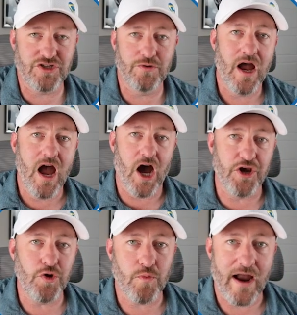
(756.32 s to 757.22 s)
to
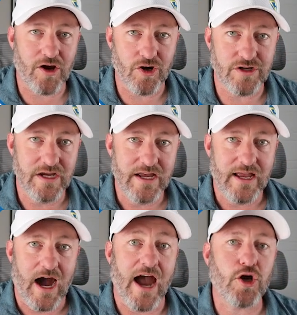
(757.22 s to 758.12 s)
a new record,
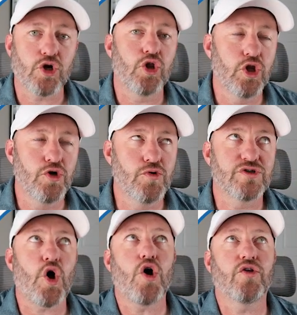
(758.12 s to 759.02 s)
I could
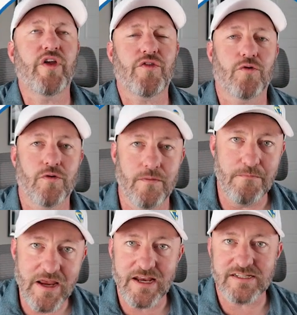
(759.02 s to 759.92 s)
lose all the other
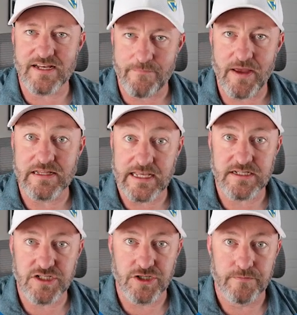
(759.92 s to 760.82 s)
meetings that I've been
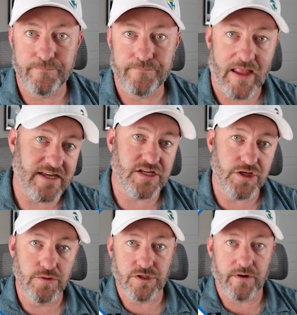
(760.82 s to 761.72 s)
linked to as a
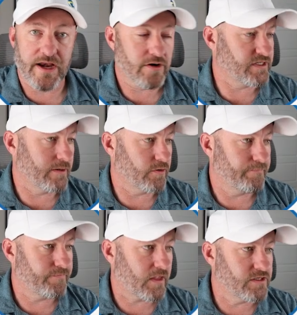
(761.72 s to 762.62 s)
user in Airtable.
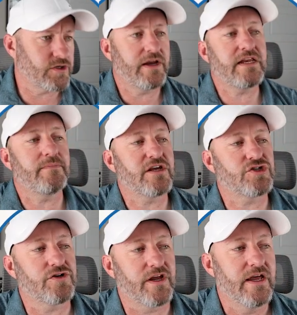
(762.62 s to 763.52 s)
So I need to make
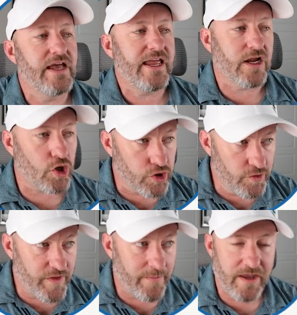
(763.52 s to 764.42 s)
sure to
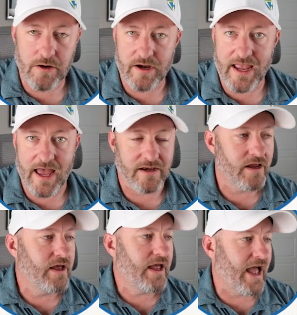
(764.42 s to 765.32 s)
include them here
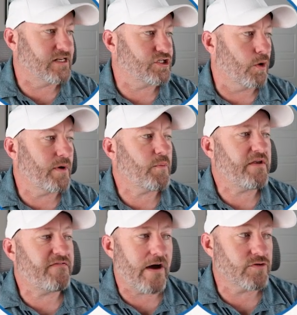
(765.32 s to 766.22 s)
again. And so when
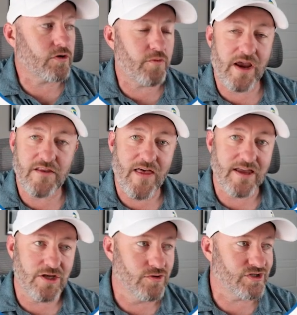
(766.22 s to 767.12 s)
we found or created
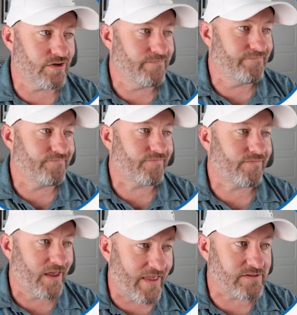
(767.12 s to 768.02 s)
that user,
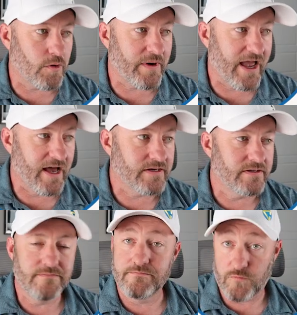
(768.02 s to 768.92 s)
that's what we had,
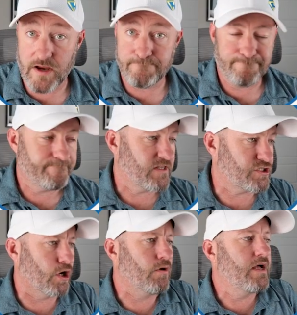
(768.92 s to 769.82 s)
right?
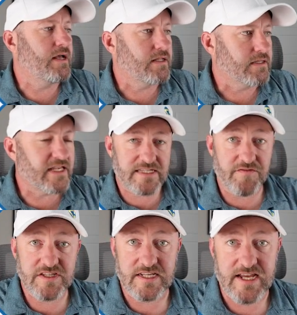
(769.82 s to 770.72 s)
So let's
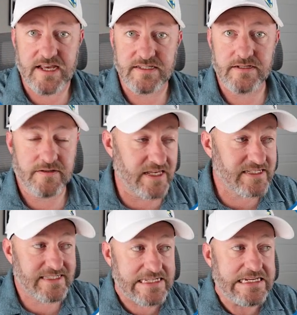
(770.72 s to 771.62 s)
give this a test.
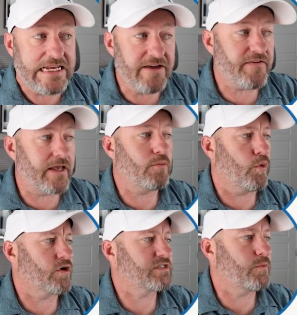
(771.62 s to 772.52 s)
Let's see if it
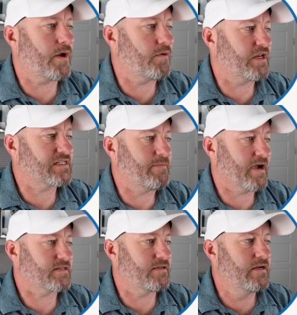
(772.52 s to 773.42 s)
works the way we would
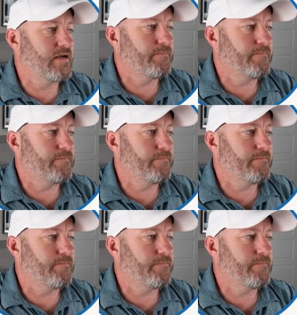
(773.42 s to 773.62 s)
expect.